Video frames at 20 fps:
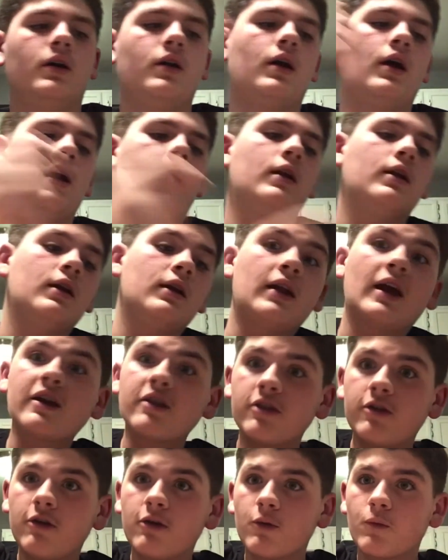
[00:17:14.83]
And
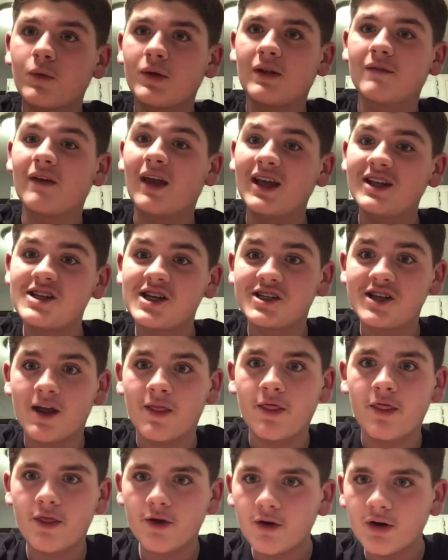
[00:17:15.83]
next year we're going to have
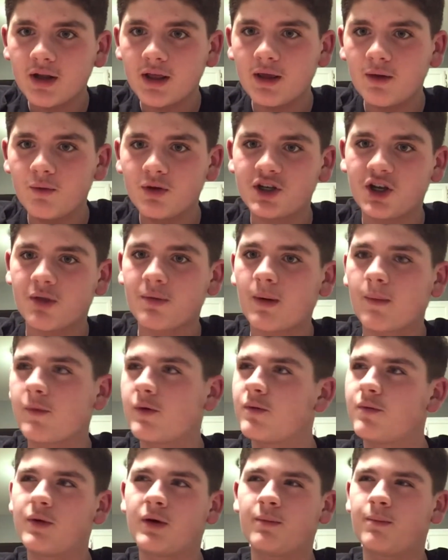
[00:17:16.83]
HHN 30, which is
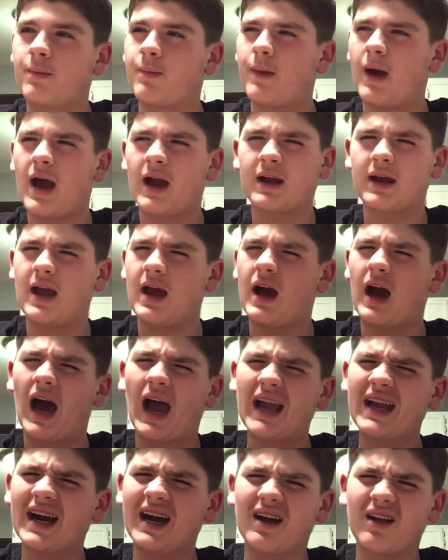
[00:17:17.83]
probably going to bring back
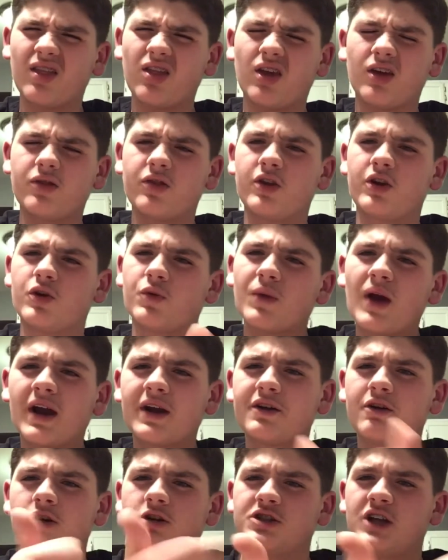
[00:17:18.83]
icons like the
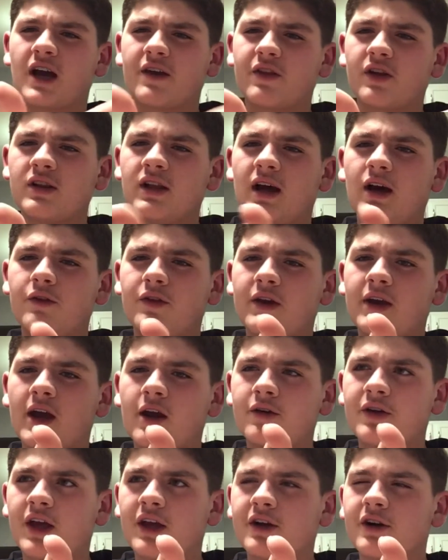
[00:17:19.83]
director, Jack the Clown, the
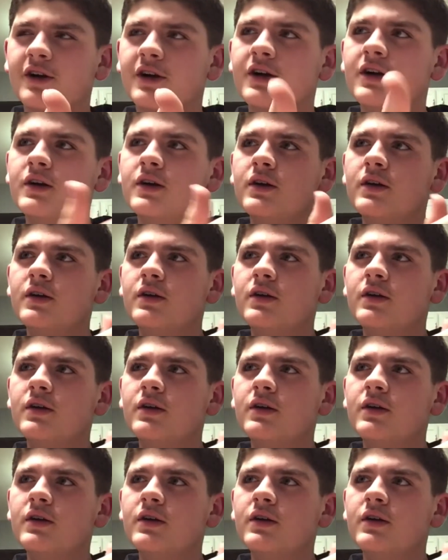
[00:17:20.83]
caretaker.